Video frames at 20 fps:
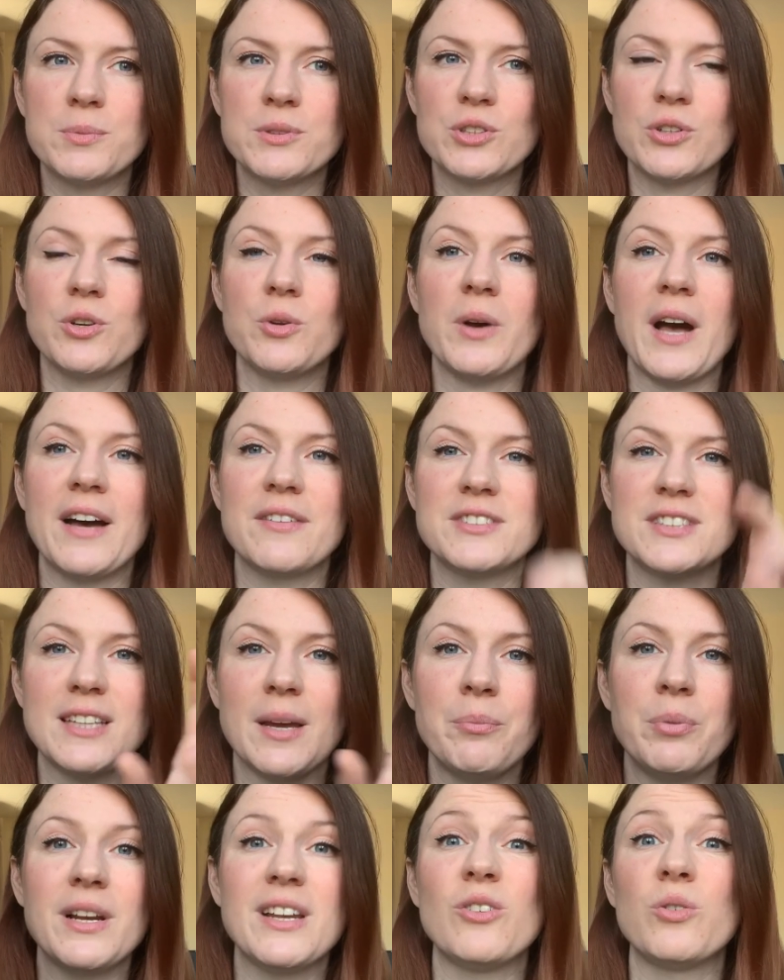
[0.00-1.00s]
So you'll have
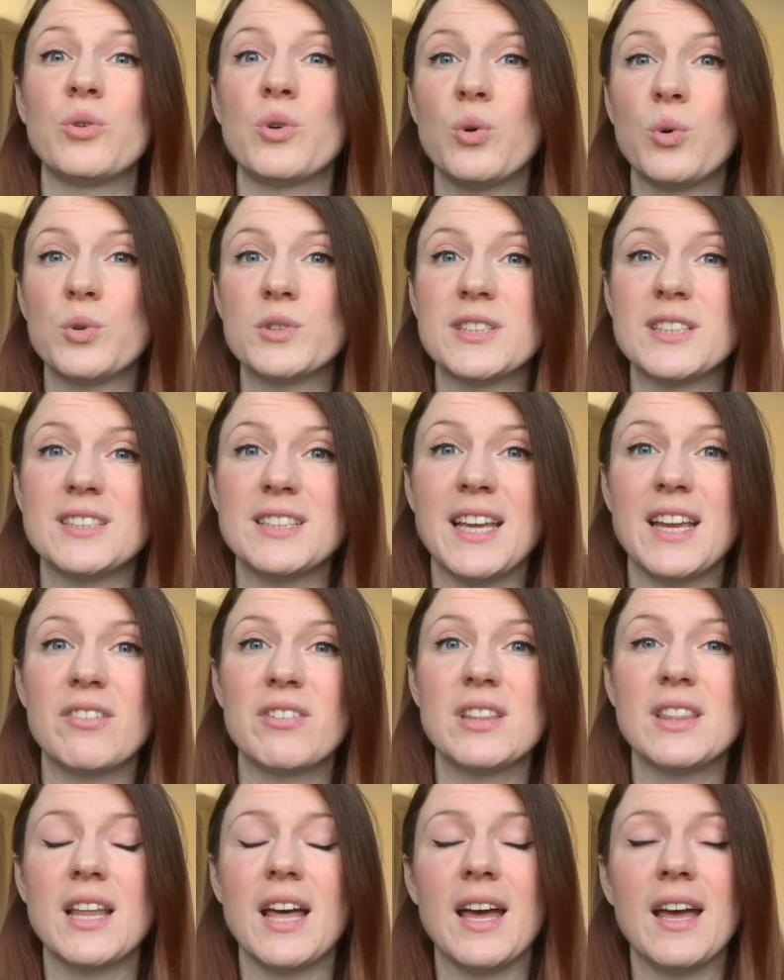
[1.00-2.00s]
separate little courses here
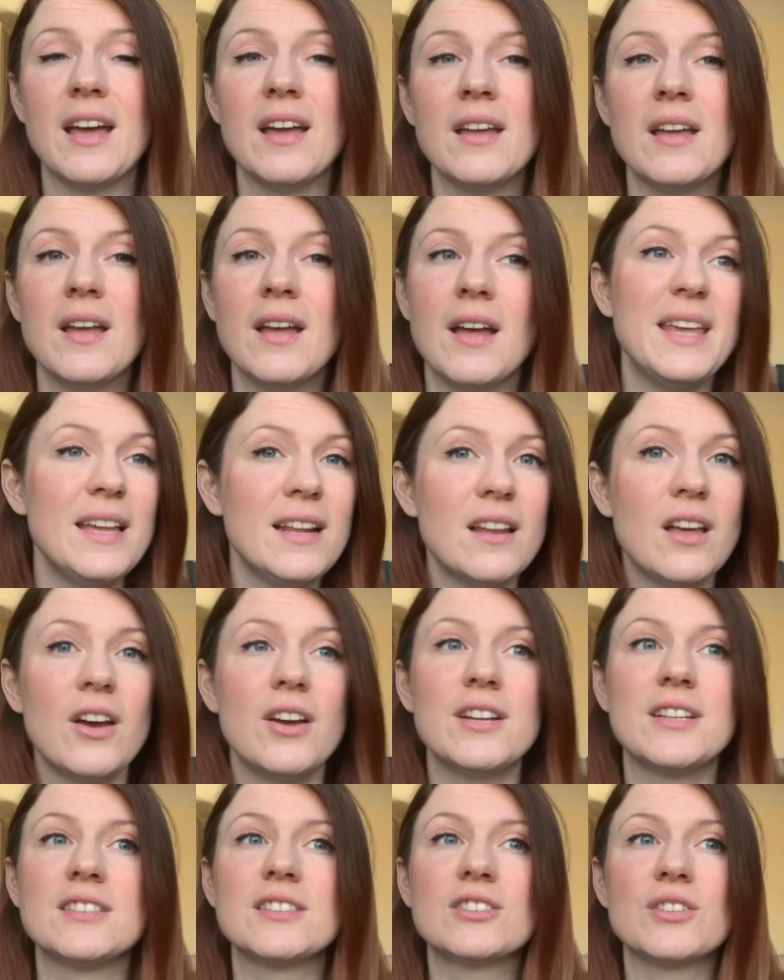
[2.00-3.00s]
and there, e
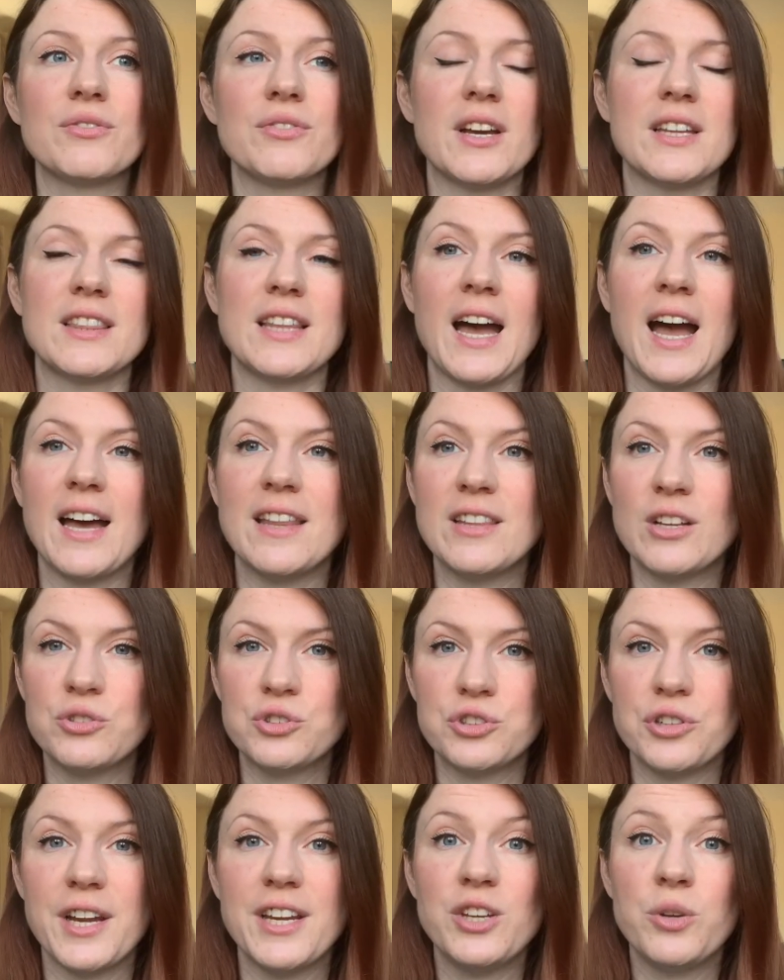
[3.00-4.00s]
learning stuff like that, and they'll
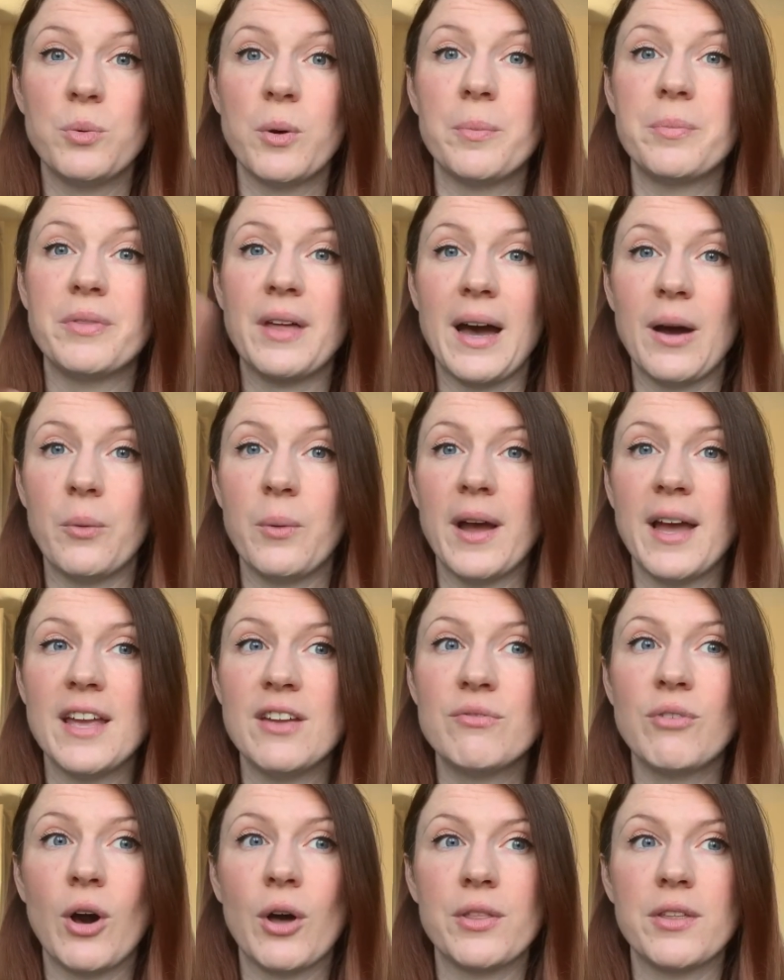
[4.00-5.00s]
train you up that way
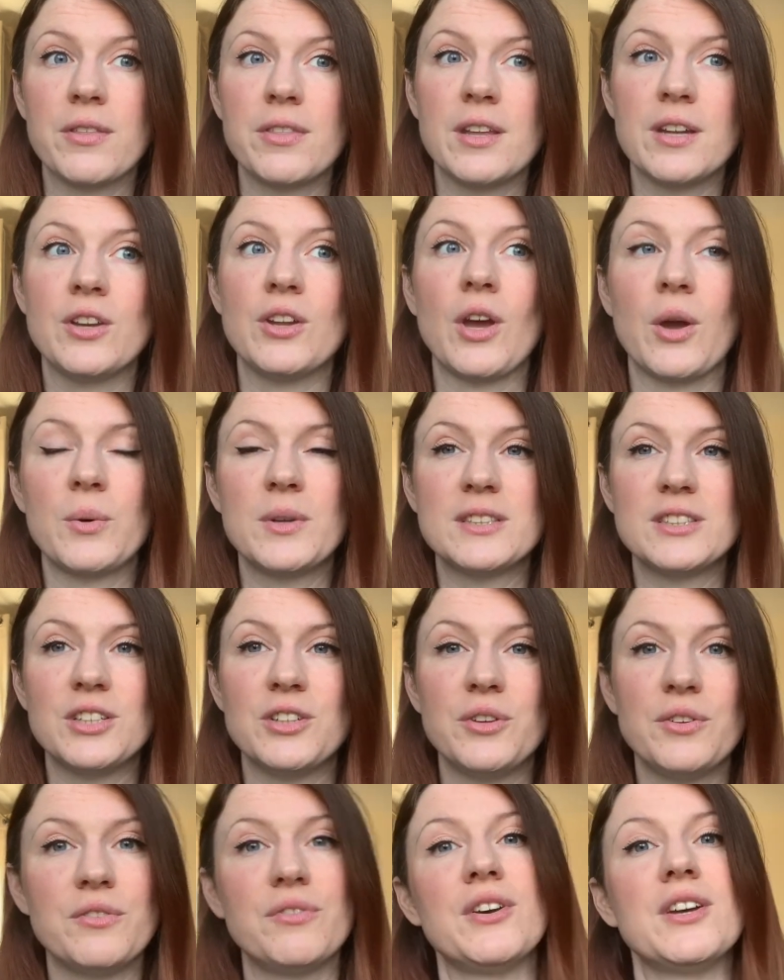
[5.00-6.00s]
rather than going to
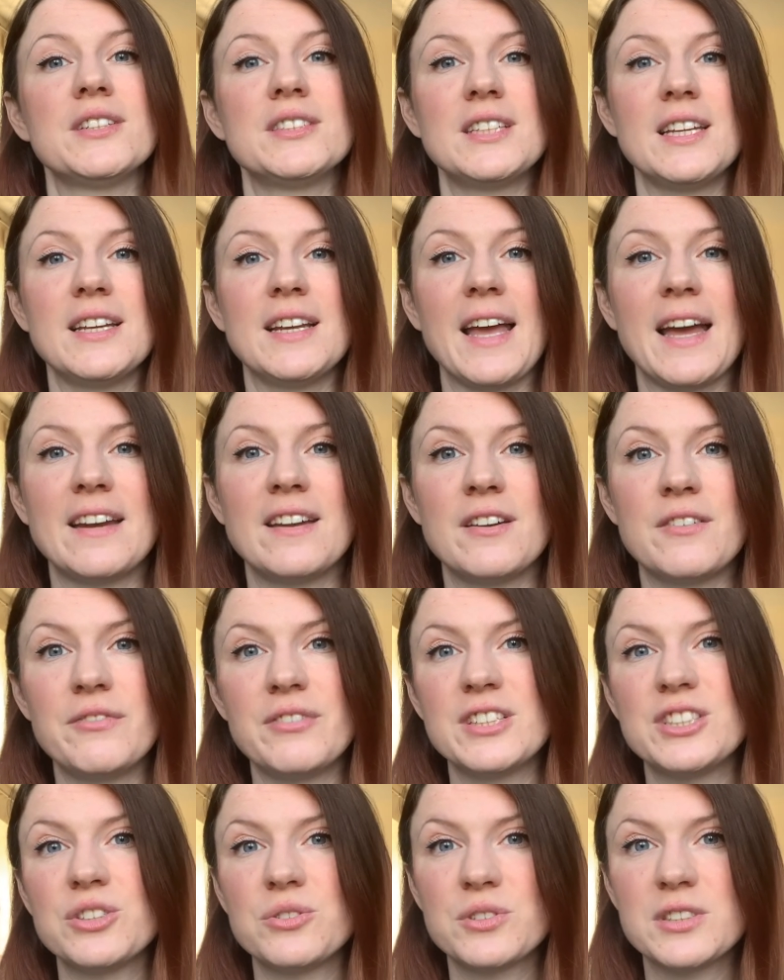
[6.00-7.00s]
university and getting an
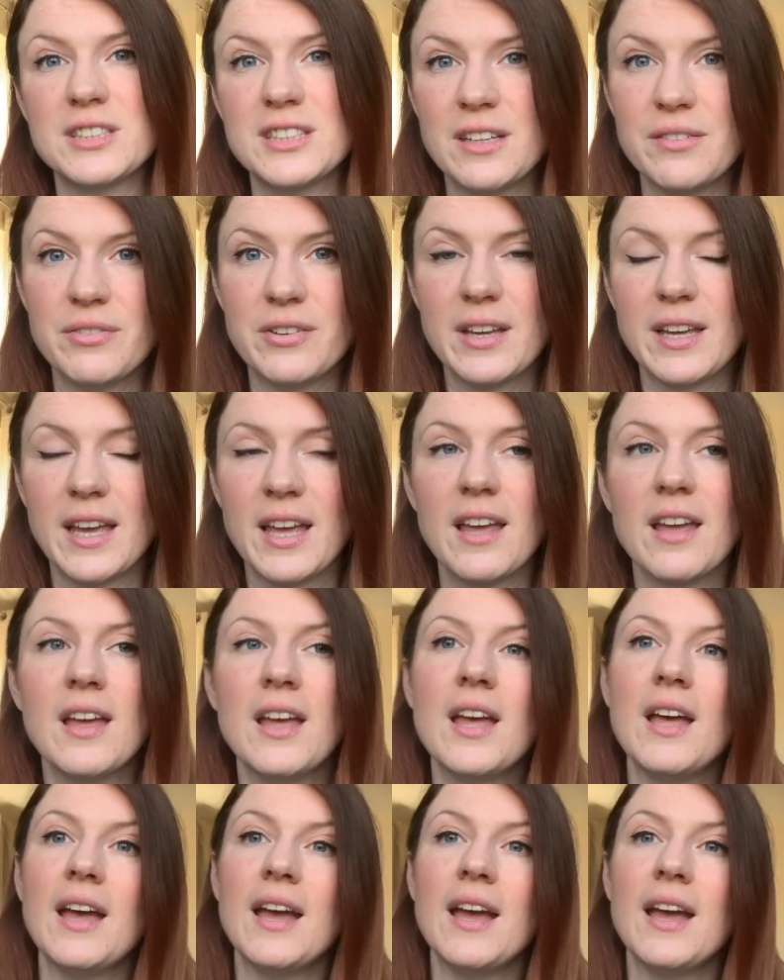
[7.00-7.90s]
official certificate.